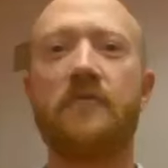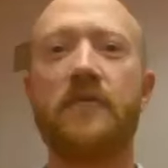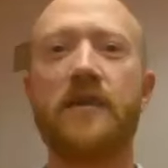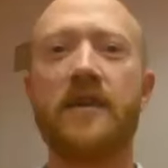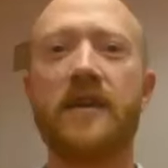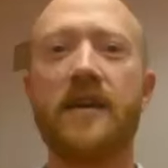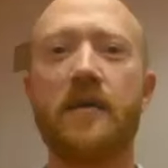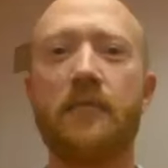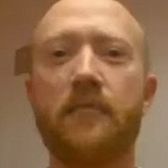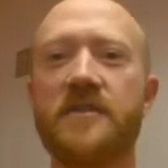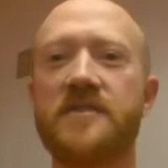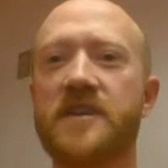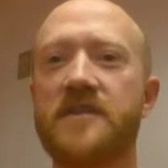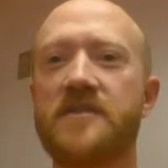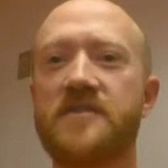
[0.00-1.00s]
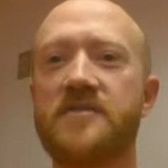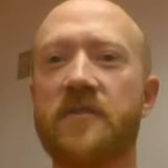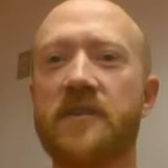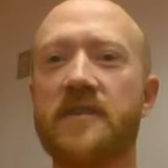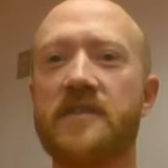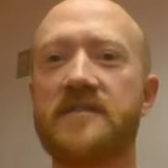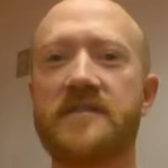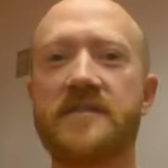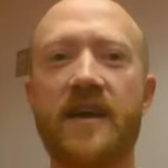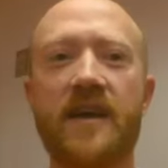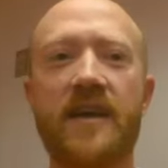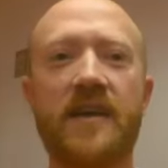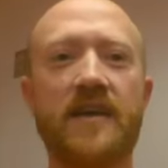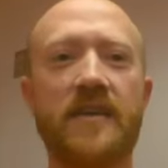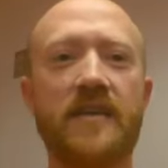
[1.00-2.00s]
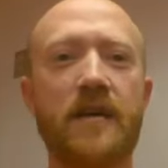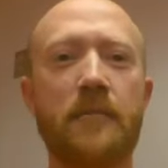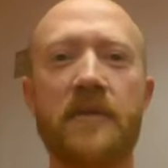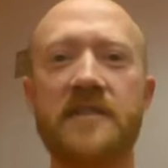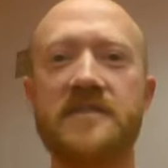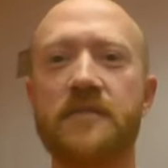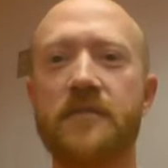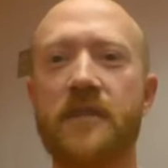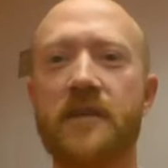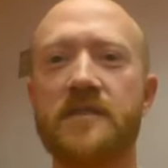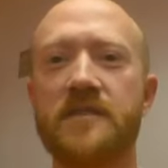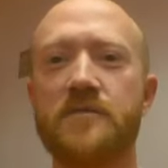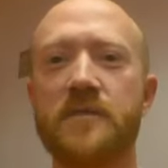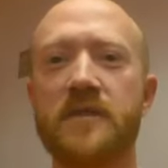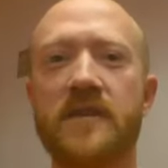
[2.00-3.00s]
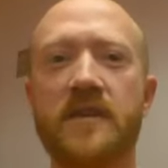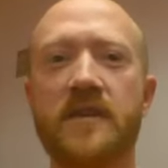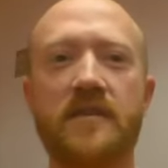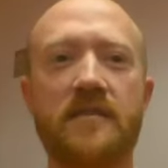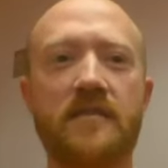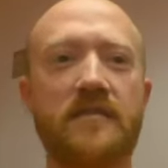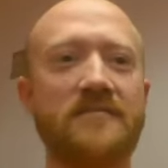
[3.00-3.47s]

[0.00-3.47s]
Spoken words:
We appreciate you joining us today, and best of luck this weekend.